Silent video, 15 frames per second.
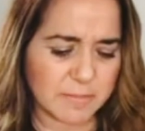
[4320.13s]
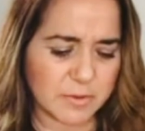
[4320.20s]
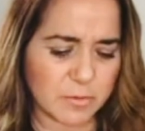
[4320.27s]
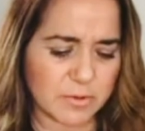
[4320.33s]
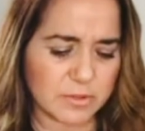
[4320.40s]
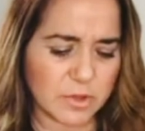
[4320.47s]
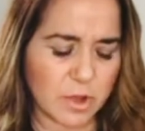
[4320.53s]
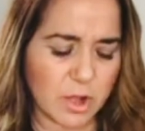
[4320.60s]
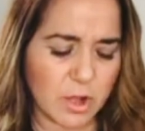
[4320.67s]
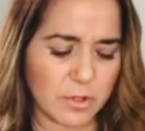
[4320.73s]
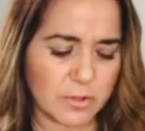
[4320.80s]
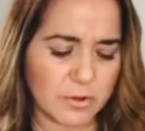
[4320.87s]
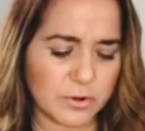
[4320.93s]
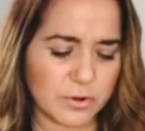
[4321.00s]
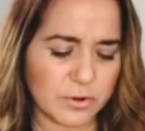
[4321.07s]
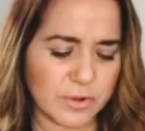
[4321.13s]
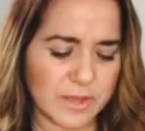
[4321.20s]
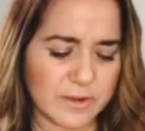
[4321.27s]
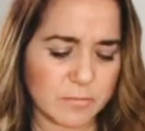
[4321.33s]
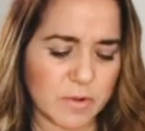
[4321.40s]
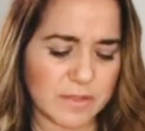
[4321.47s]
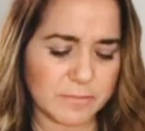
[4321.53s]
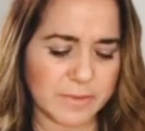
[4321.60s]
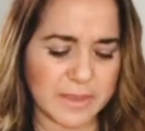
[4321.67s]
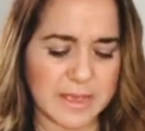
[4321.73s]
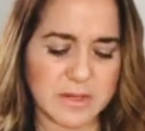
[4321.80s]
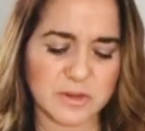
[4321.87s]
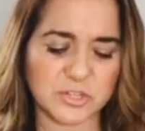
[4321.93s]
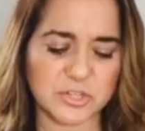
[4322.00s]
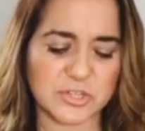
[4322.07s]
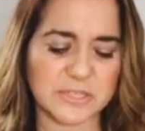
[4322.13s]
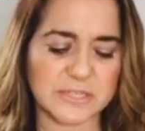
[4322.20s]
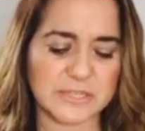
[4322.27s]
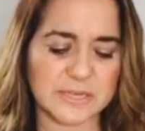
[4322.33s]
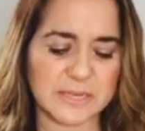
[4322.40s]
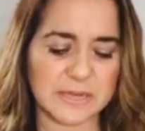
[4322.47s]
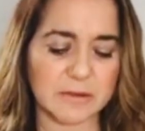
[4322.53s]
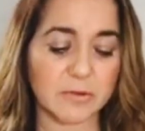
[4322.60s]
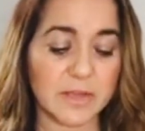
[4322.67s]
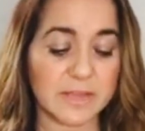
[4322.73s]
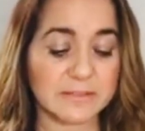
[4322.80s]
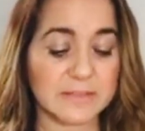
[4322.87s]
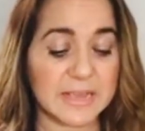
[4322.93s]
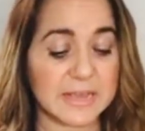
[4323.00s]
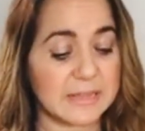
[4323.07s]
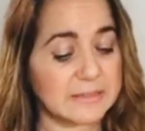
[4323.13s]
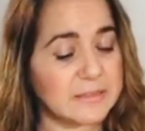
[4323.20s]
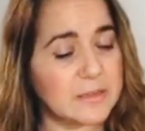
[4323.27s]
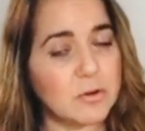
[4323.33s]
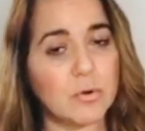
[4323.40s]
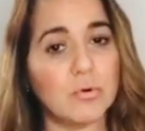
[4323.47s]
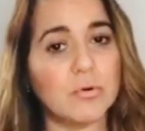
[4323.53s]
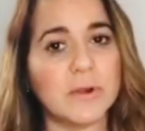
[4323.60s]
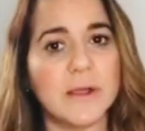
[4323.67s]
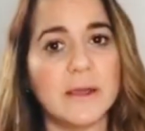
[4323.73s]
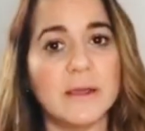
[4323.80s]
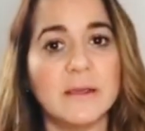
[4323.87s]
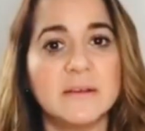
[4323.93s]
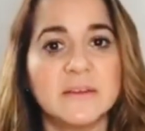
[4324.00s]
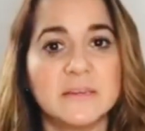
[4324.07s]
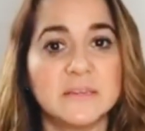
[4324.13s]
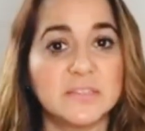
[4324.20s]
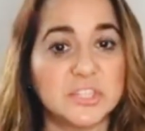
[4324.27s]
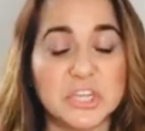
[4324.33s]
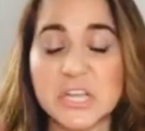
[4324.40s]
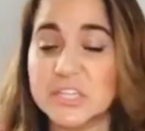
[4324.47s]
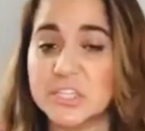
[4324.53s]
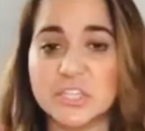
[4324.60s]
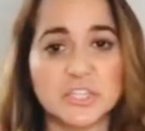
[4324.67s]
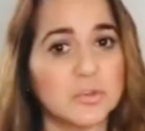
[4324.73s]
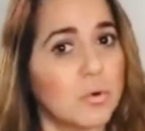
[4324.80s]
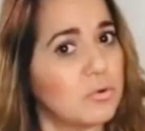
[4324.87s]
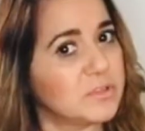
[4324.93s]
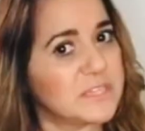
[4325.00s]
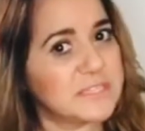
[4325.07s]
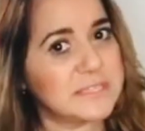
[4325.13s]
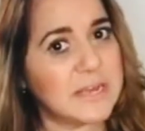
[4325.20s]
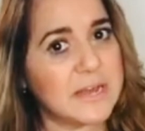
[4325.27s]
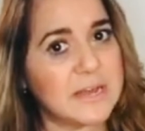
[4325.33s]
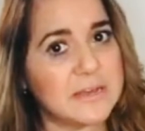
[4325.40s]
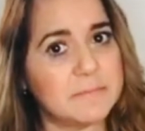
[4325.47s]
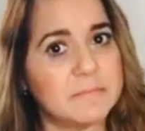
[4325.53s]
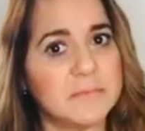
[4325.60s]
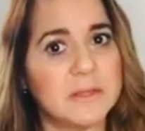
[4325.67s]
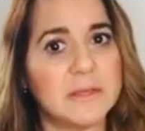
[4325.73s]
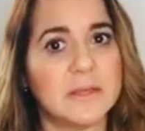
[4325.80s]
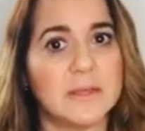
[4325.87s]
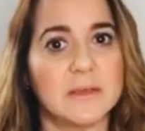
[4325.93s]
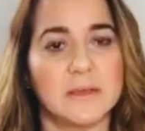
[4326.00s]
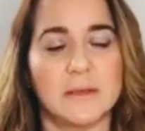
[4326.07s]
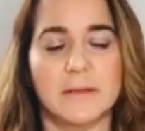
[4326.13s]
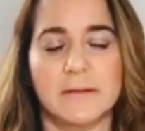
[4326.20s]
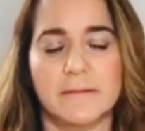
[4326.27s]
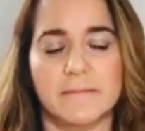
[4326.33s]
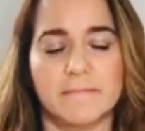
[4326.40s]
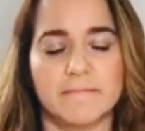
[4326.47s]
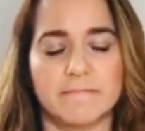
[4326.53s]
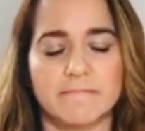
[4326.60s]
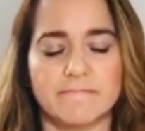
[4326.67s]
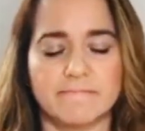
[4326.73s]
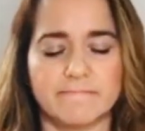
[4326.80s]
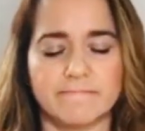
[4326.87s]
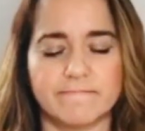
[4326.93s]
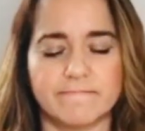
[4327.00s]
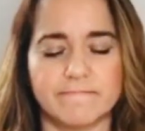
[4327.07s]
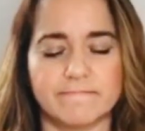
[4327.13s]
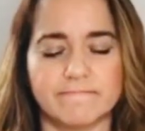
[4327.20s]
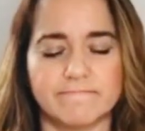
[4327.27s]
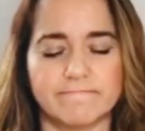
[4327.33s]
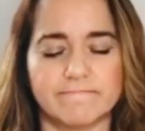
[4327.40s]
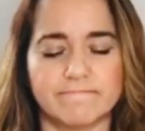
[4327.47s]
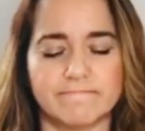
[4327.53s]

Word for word: me what color and what my energy is? Okay, the, the aura changes all the time. Mm.